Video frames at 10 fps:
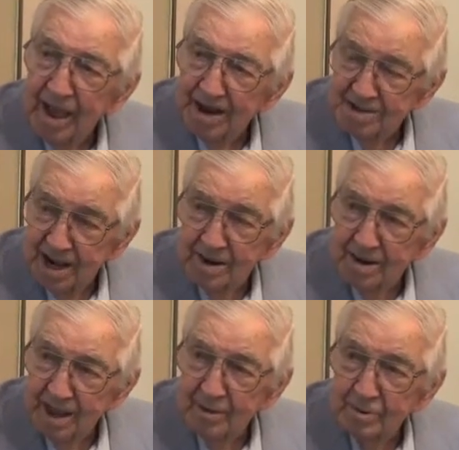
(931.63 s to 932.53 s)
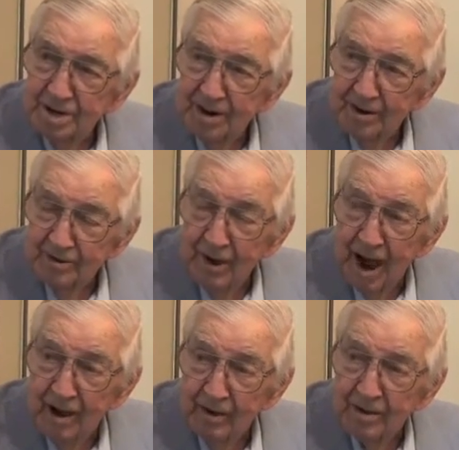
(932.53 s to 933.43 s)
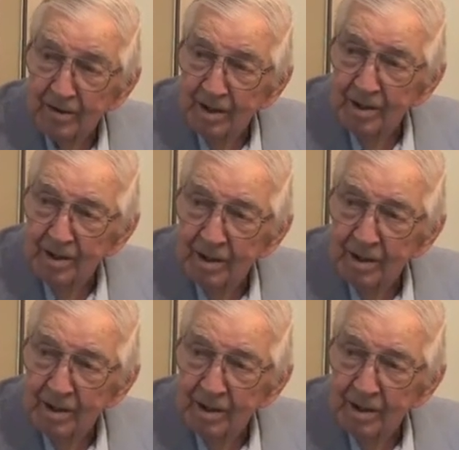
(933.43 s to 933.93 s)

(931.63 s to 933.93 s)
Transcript: Yes, they would tell you how.